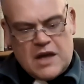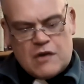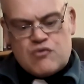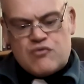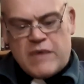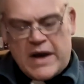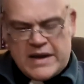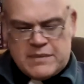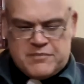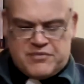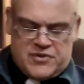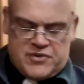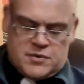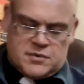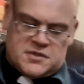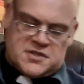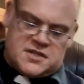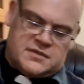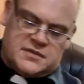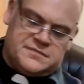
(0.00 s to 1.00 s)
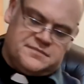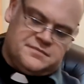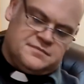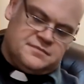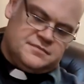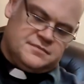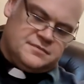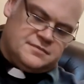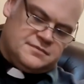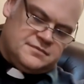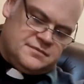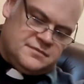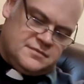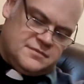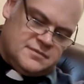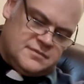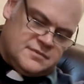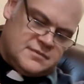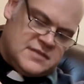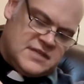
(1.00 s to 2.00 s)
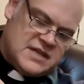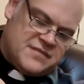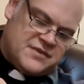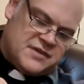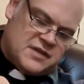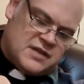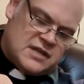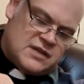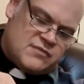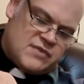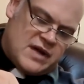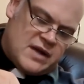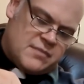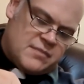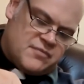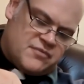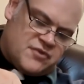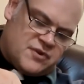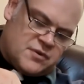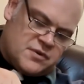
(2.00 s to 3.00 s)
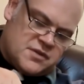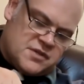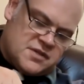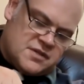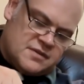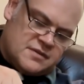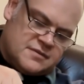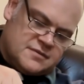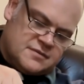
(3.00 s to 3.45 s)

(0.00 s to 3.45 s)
Ripe fruit. Definitely ripe fruit.